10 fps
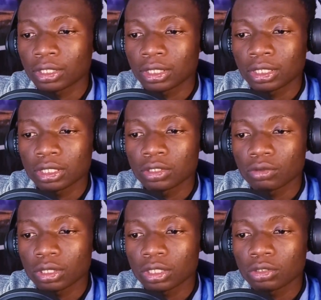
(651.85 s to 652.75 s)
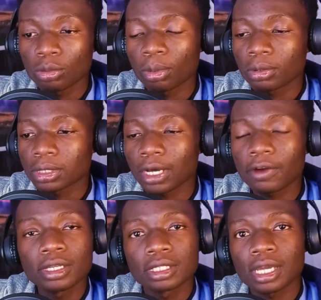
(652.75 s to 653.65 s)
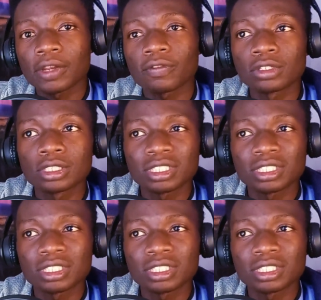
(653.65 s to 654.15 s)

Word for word: created, they didn't really do, because Karai is kind of